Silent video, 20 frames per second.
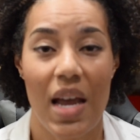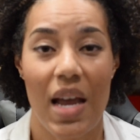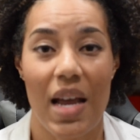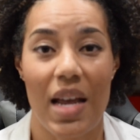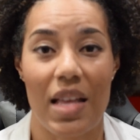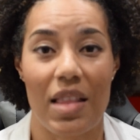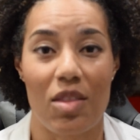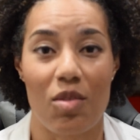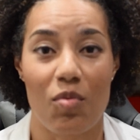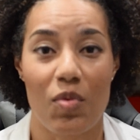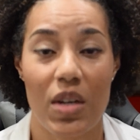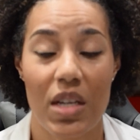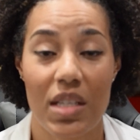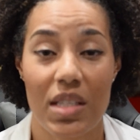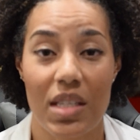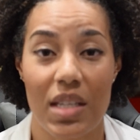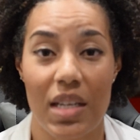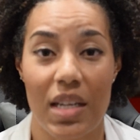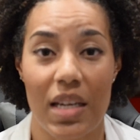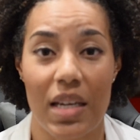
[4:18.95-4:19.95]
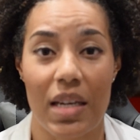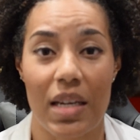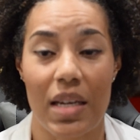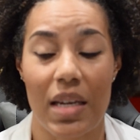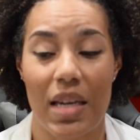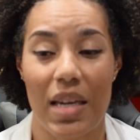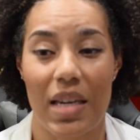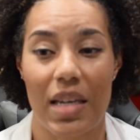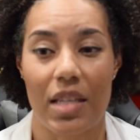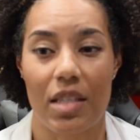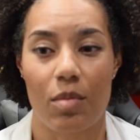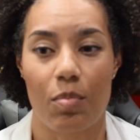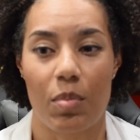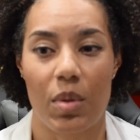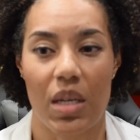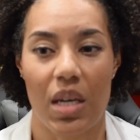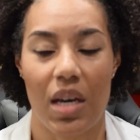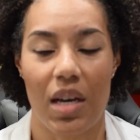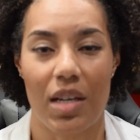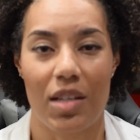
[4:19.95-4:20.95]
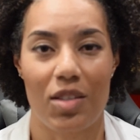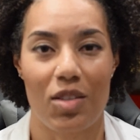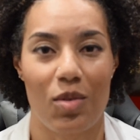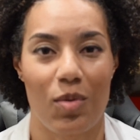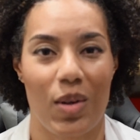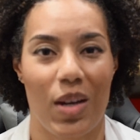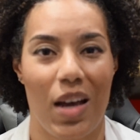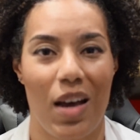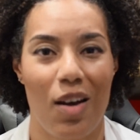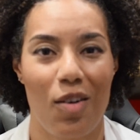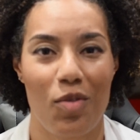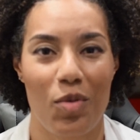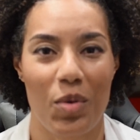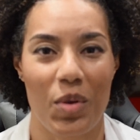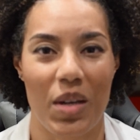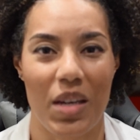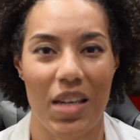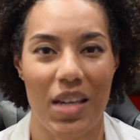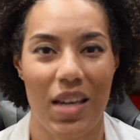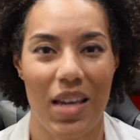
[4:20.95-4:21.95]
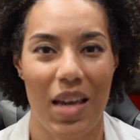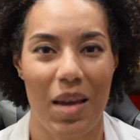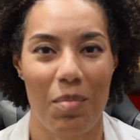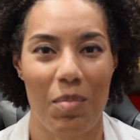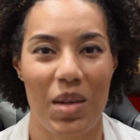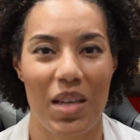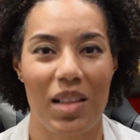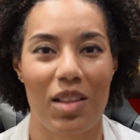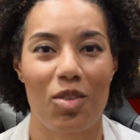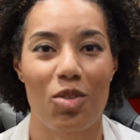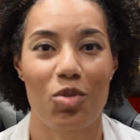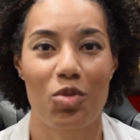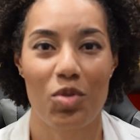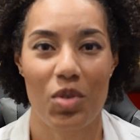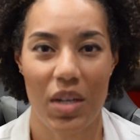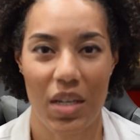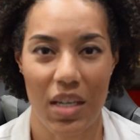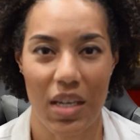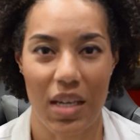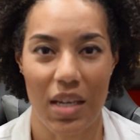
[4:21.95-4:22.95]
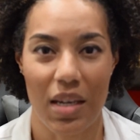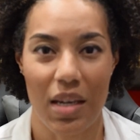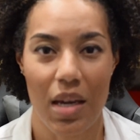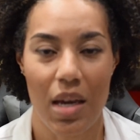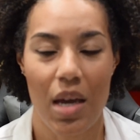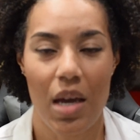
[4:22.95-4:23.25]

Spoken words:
And the reasoning is because the recovery can be a little tricky